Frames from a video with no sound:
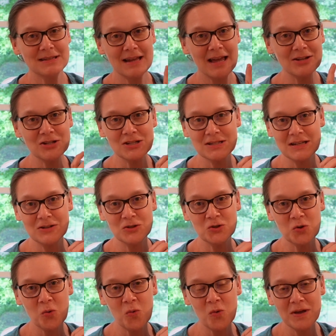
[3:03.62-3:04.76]
I just
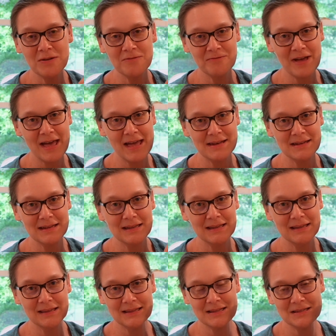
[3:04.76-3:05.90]
enjoy
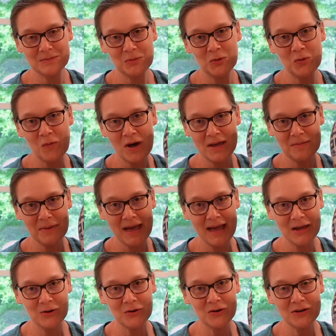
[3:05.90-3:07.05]
finding this blue and white
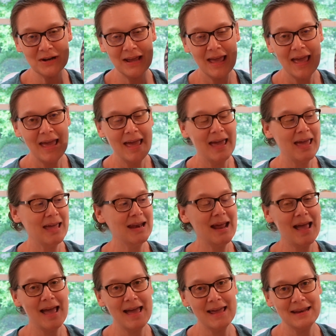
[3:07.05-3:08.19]
pattern and
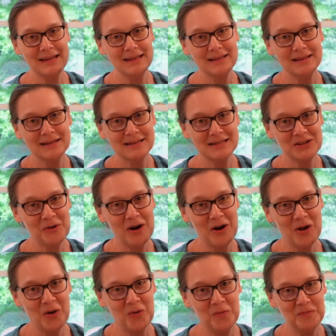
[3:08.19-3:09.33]
adding it to our
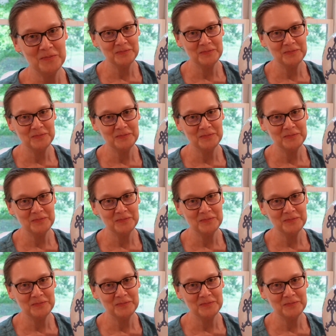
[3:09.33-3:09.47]
home.